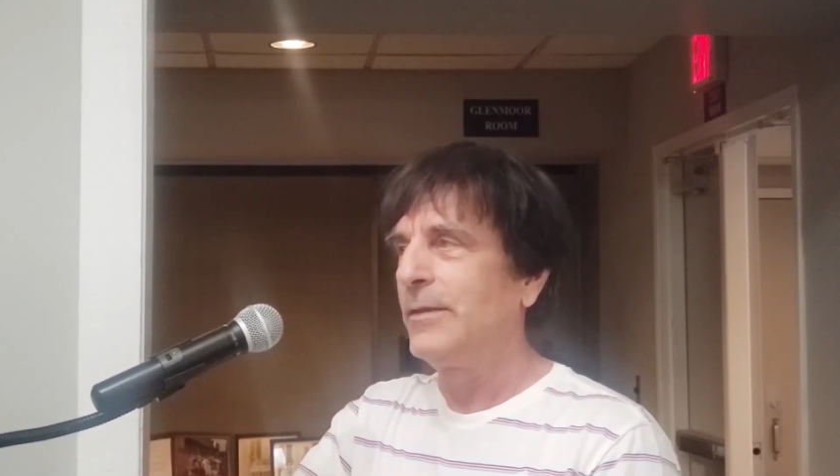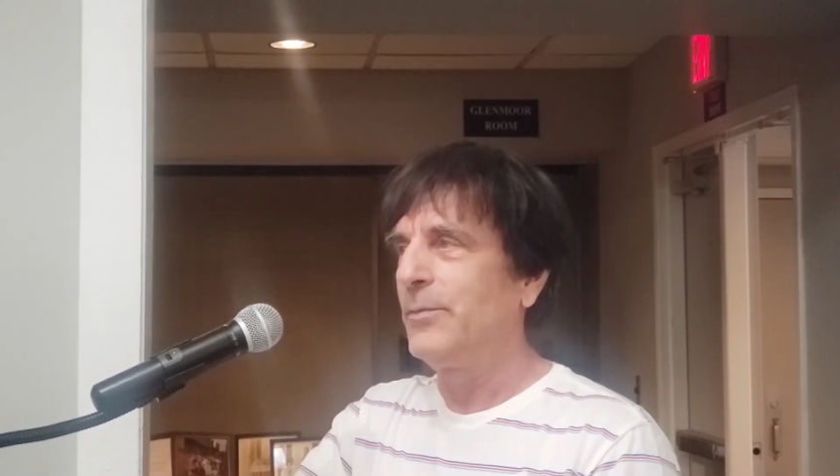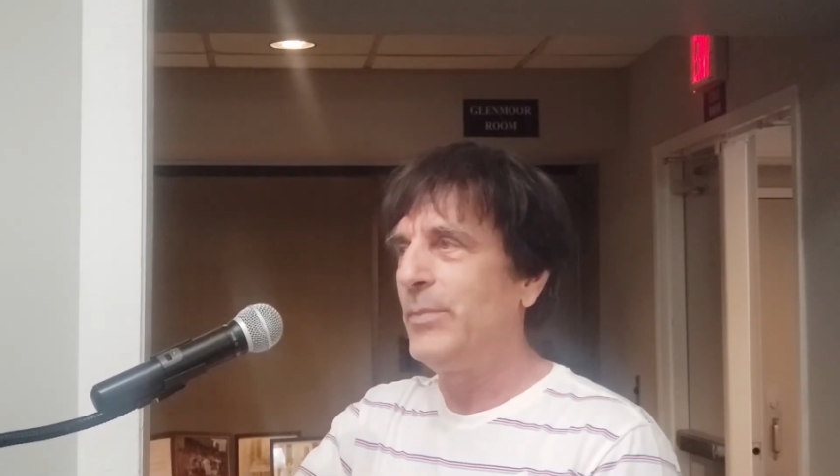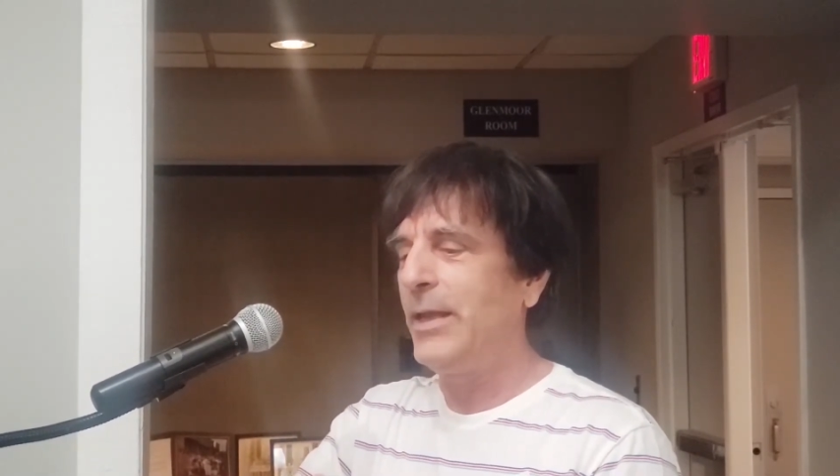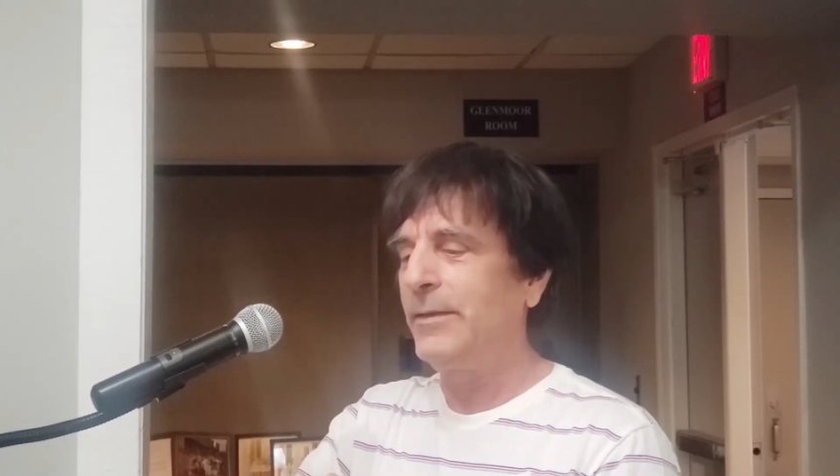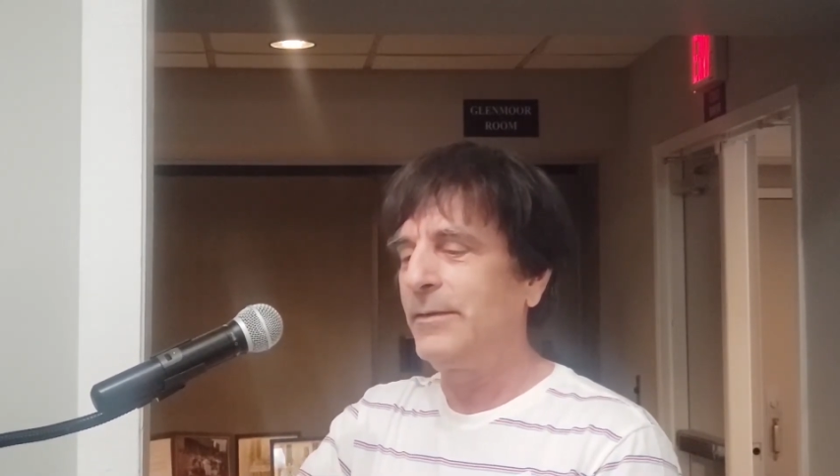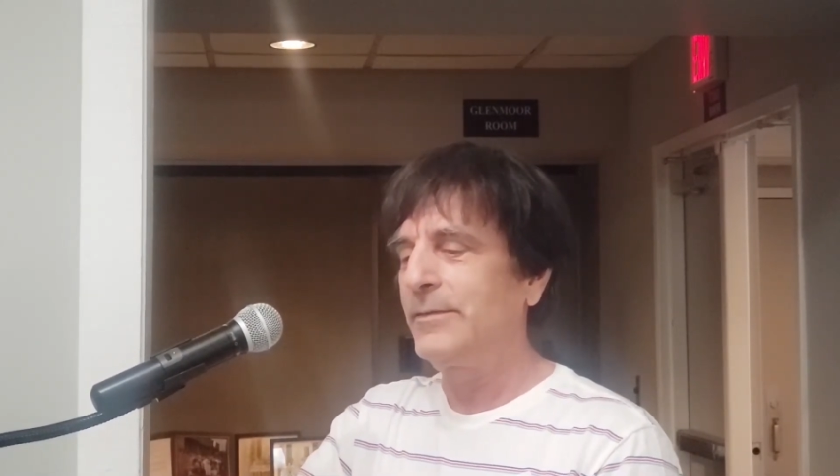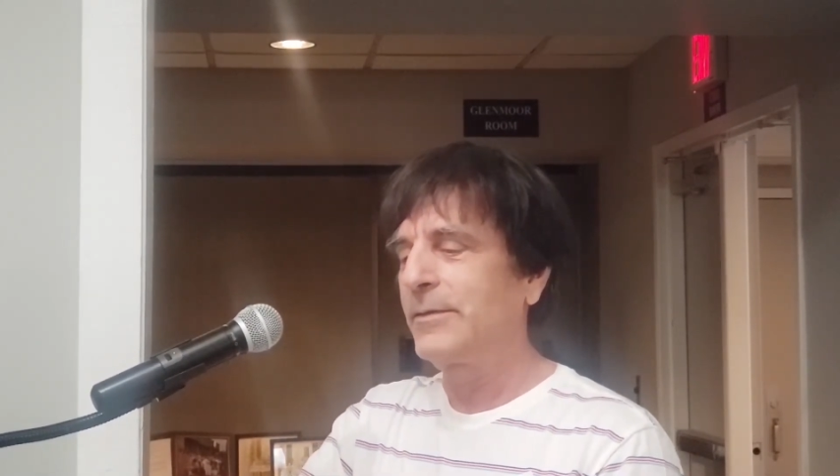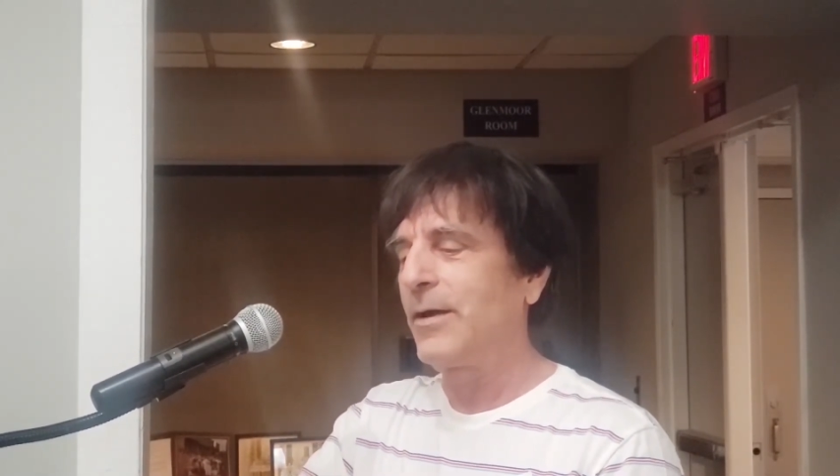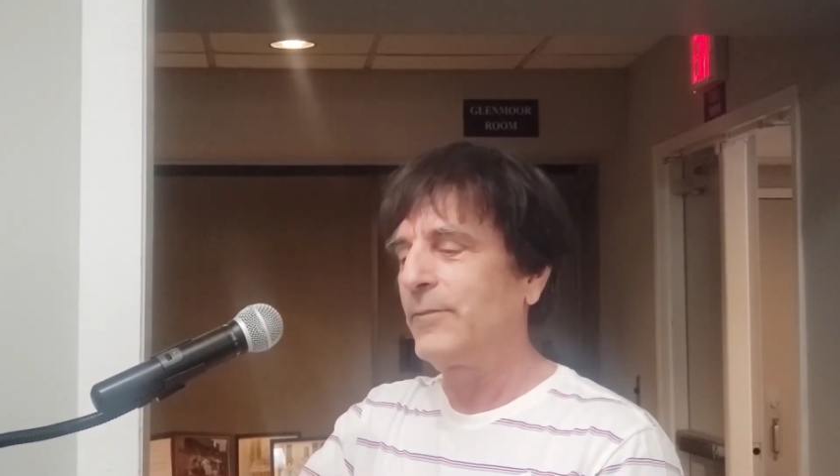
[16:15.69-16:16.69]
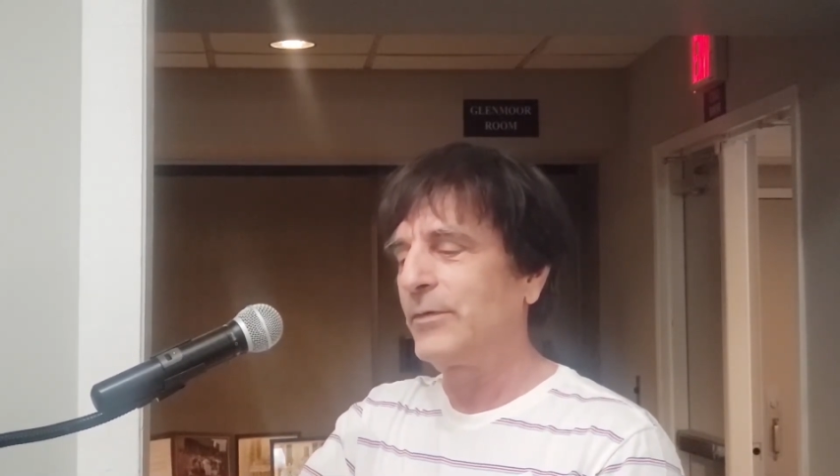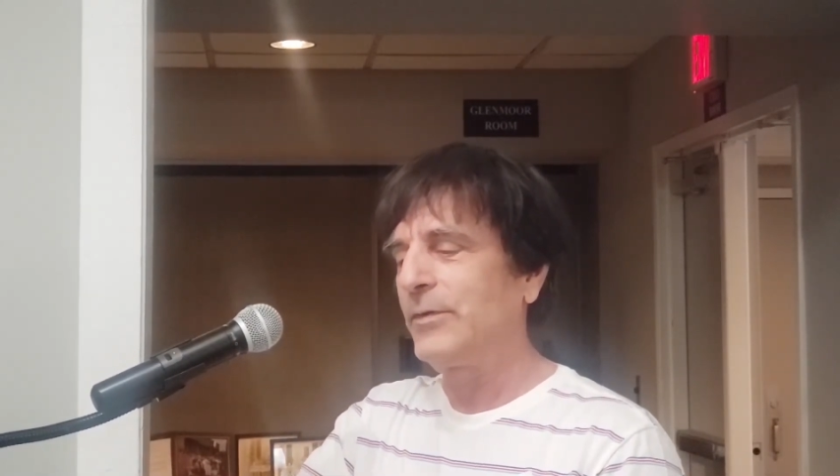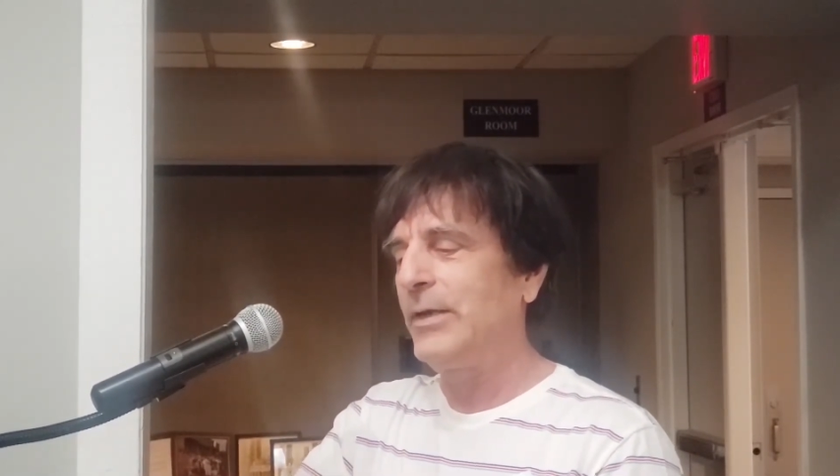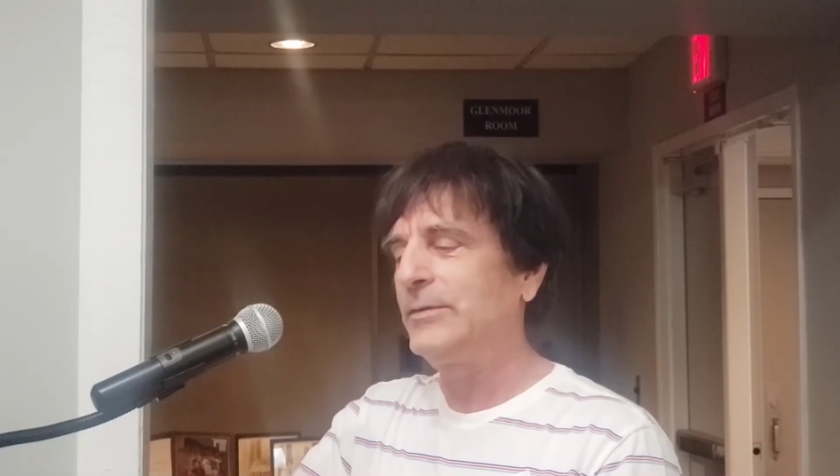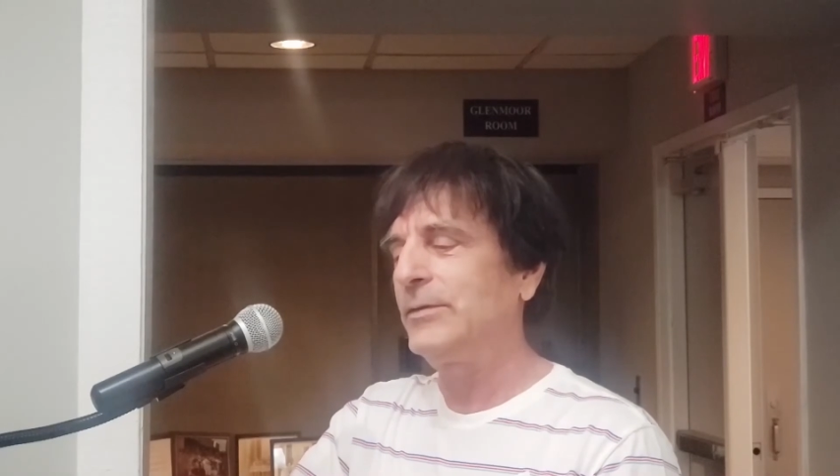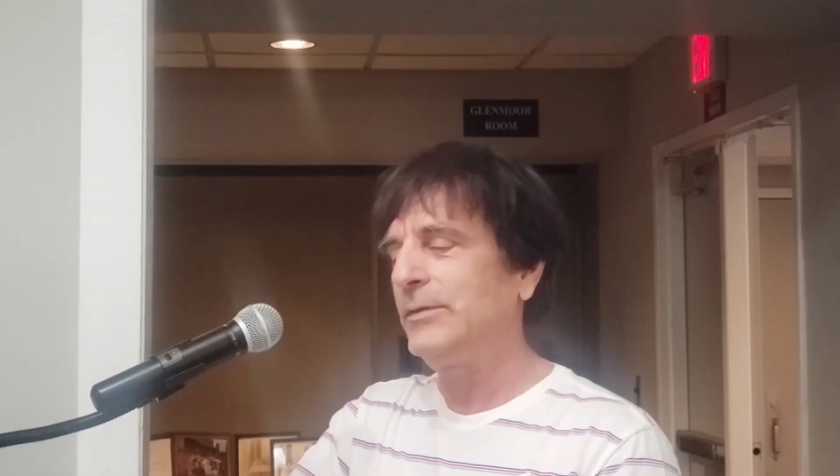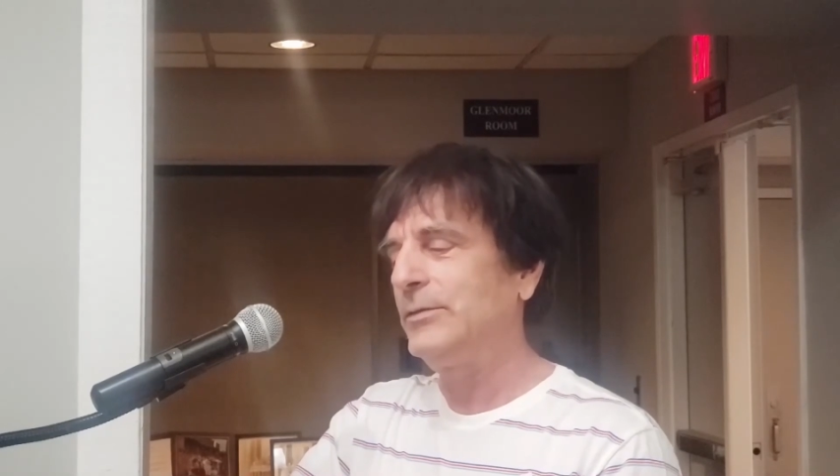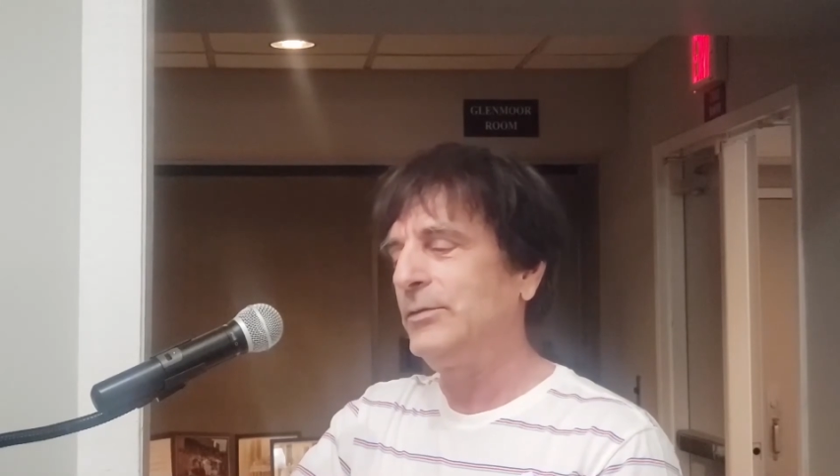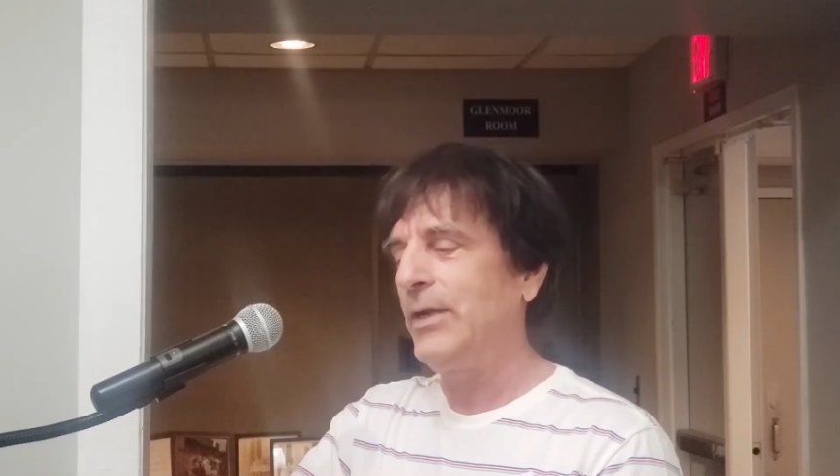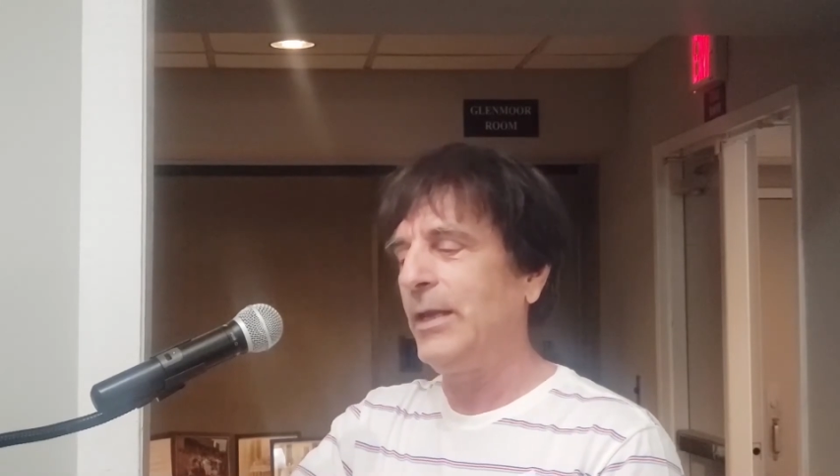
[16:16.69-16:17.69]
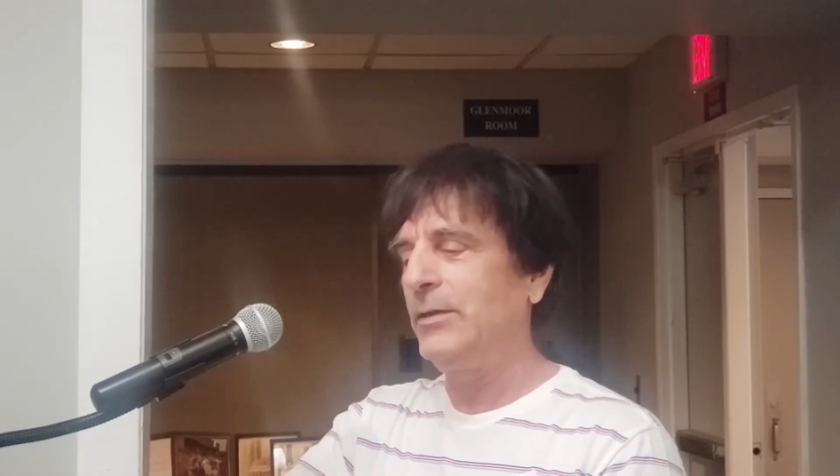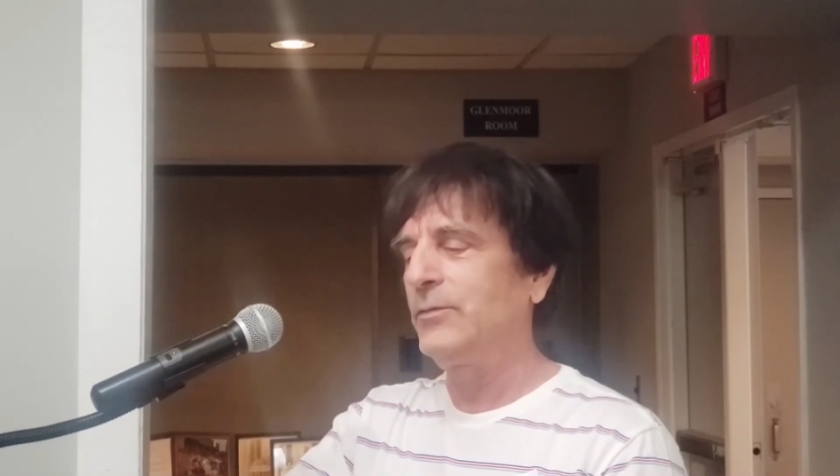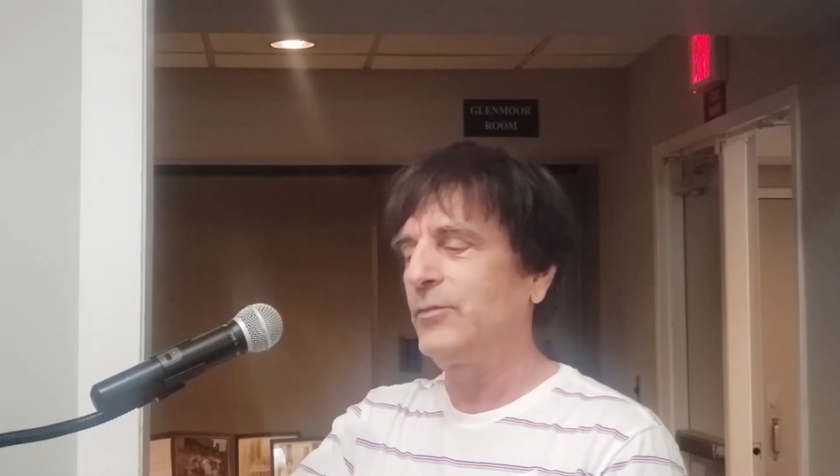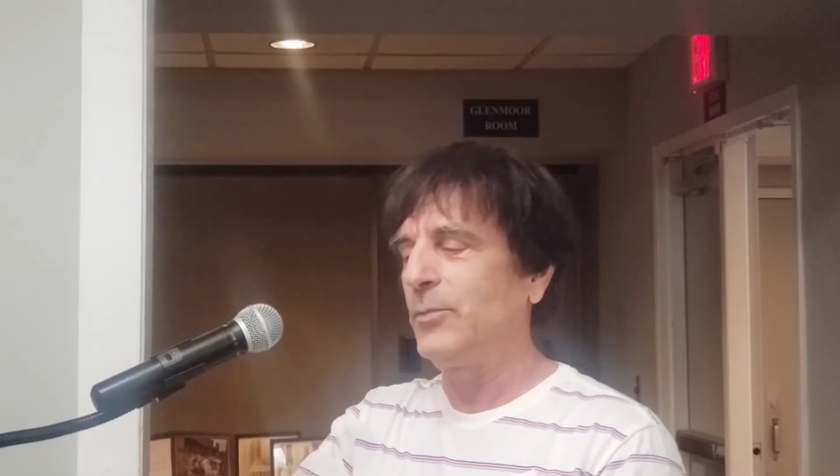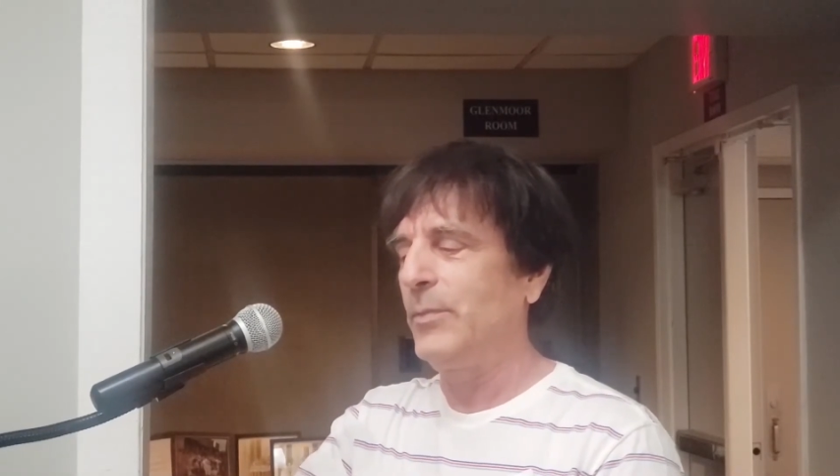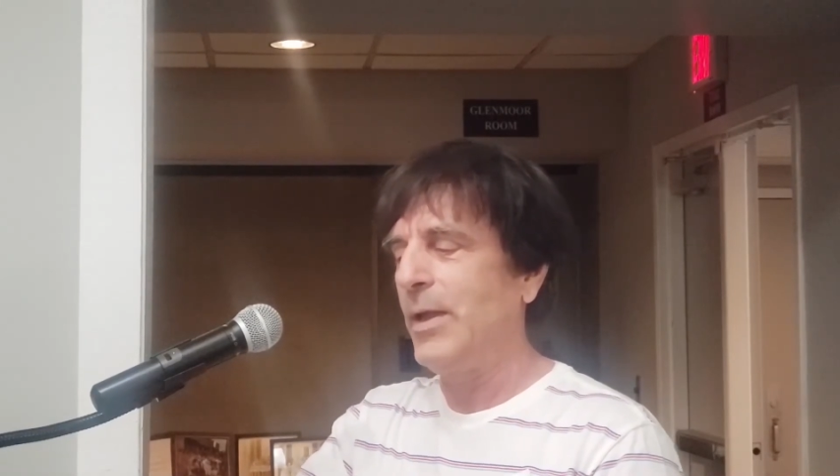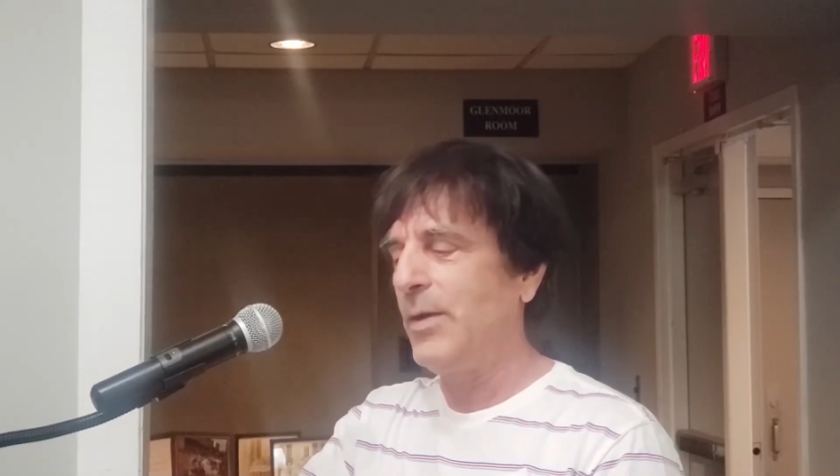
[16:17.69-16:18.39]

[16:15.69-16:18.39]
The men's conversation has changed from